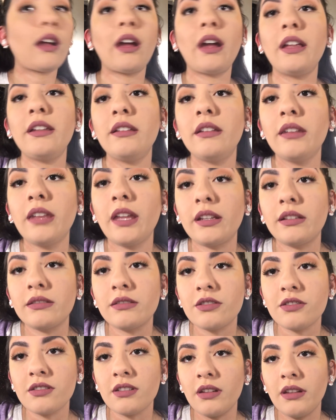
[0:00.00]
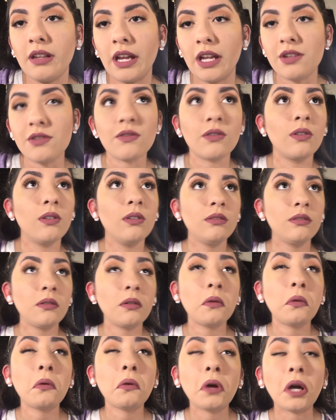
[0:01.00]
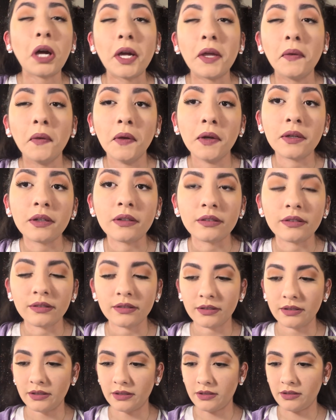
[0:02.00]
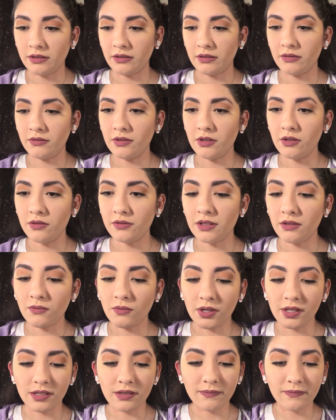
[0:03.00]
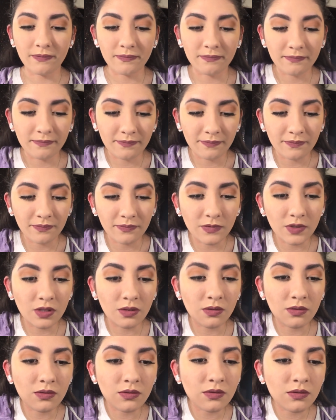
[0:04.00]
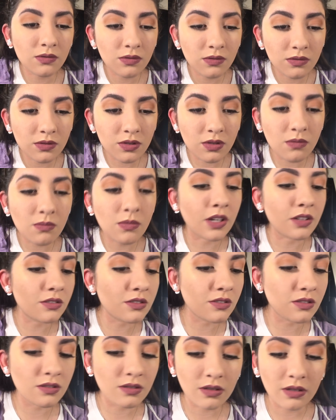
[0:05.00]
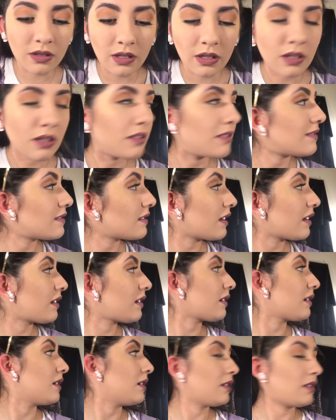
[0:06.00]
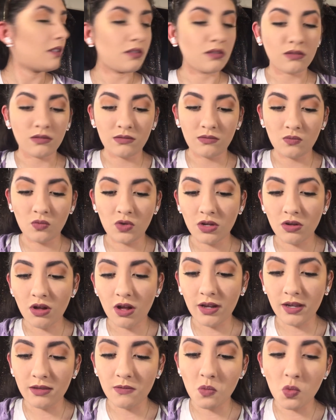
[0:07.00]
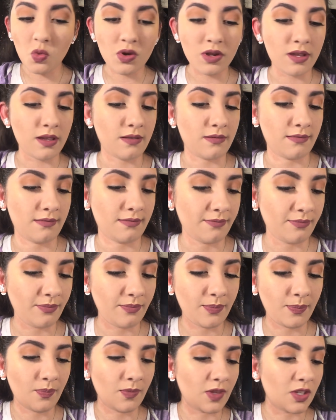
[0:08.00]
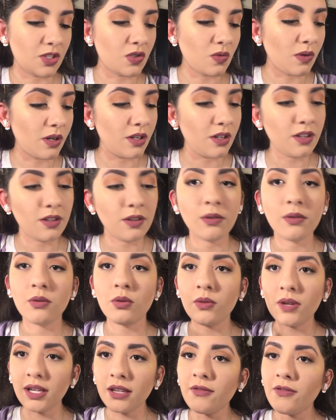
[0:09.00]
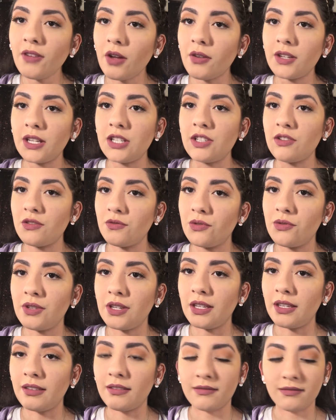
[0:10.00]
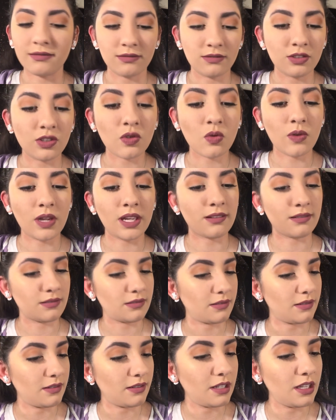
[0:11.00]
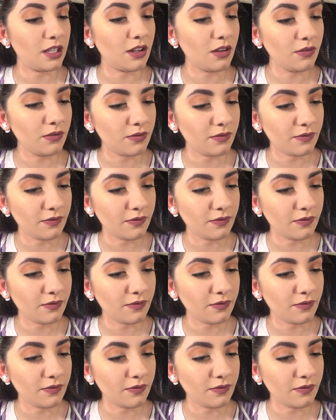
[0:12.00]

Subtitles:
I did like just a natural eye look. I don't know, didn't want to do too much. It's like 1 o'clock in the morning. Just want to do a quick foundation routine. Just quick, you know?